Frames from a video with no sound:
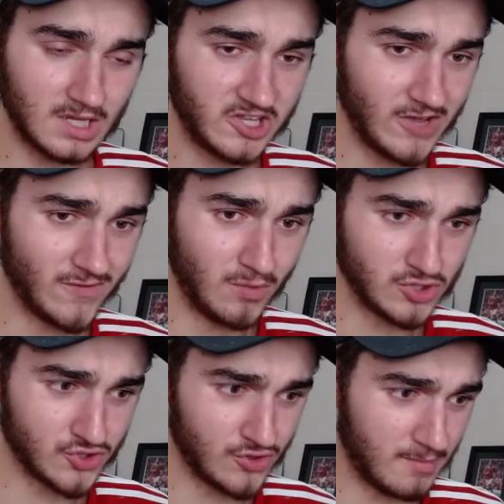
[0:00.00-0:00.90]
given
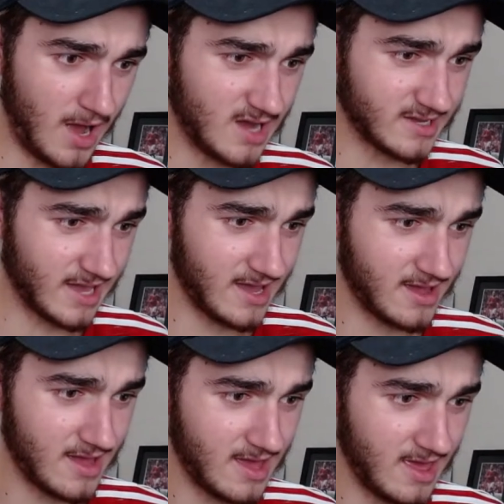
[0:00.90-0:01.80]
what's on the market.
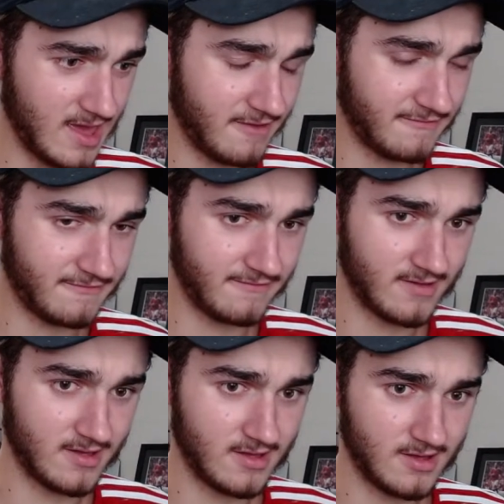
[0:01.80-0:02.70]
If
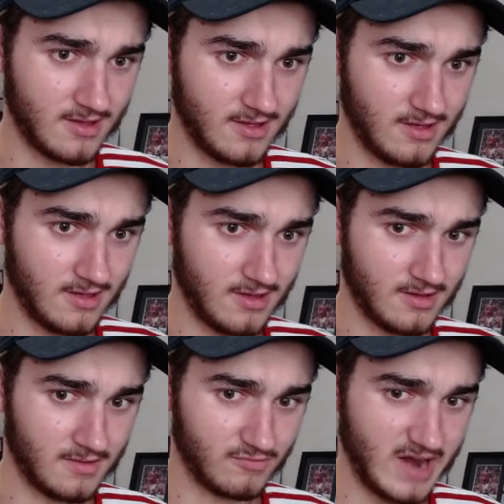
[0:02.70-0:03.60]

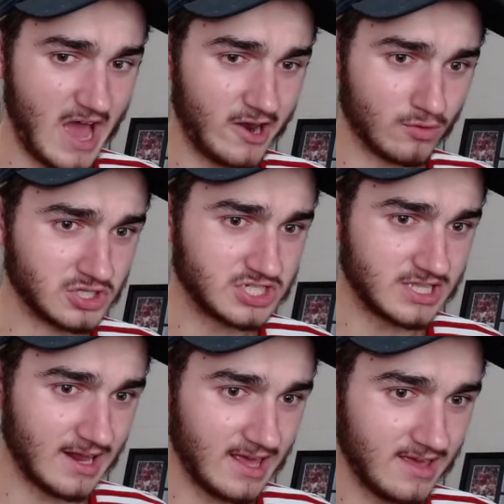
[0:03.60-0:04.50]
Ronaldo was to
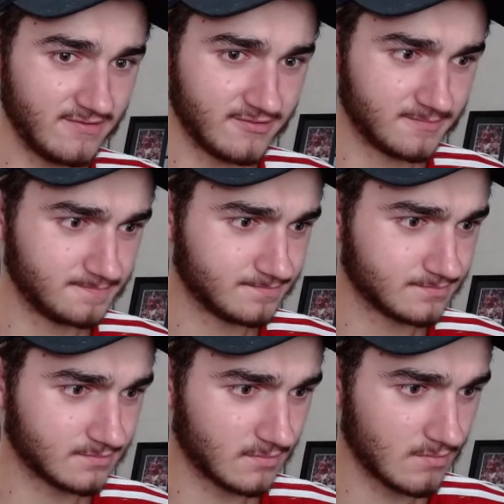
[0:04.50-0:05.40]
leave,
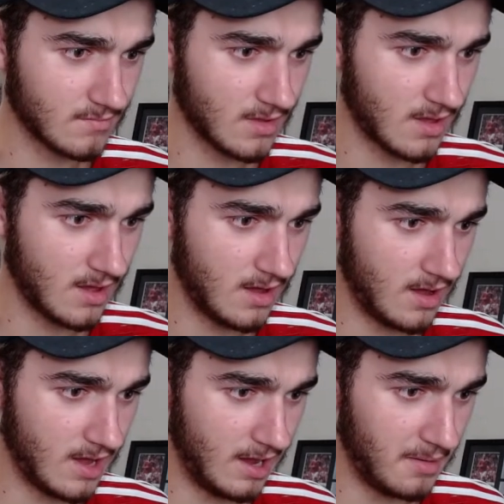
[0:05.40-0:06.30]

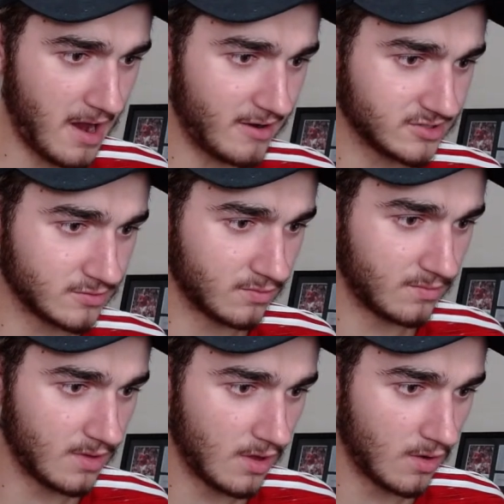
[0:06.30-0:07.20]
Eriksen
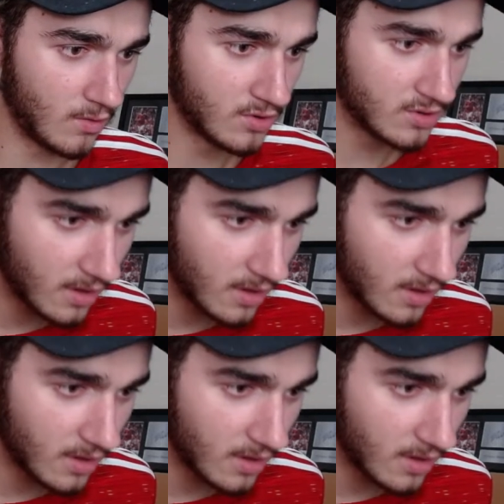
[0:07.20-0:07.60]
wasn't